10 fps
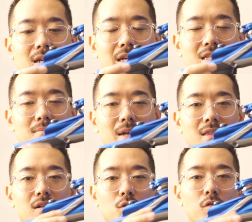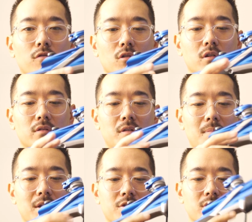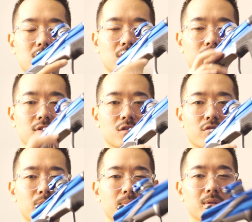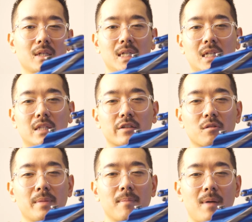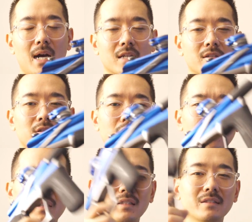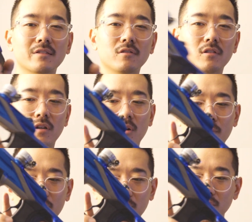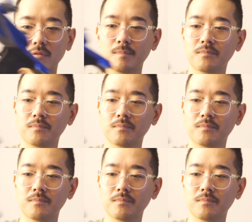the overall dimensions of this grip a little bit boxier, a little uncomfortable.